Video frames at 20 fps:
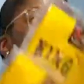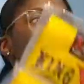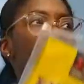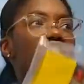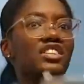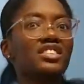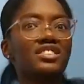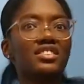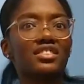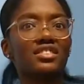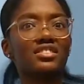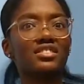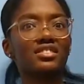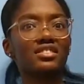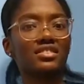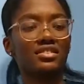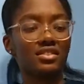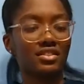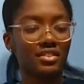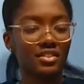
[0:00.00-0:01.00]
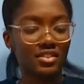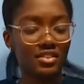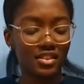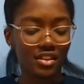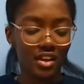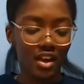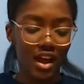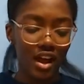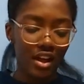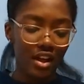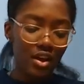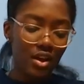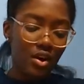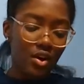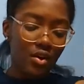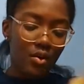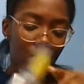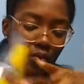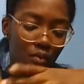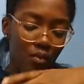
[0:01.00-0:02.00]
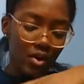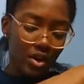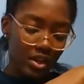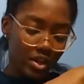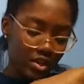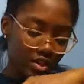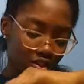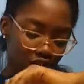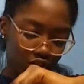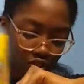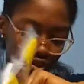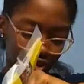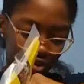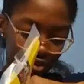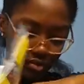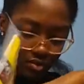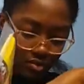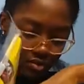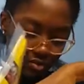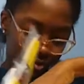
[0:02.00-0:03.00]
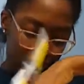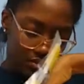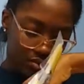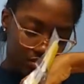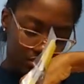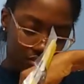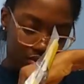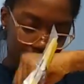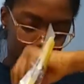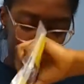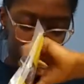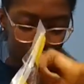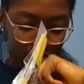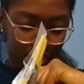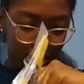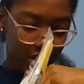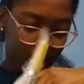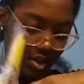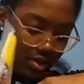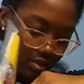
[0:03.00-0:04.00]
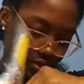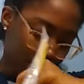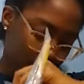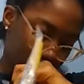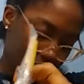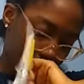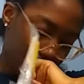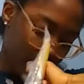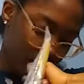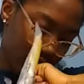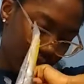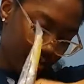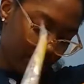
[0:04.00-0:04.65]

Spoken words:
Jesus, it's a lot. 1, 2, 3, 4,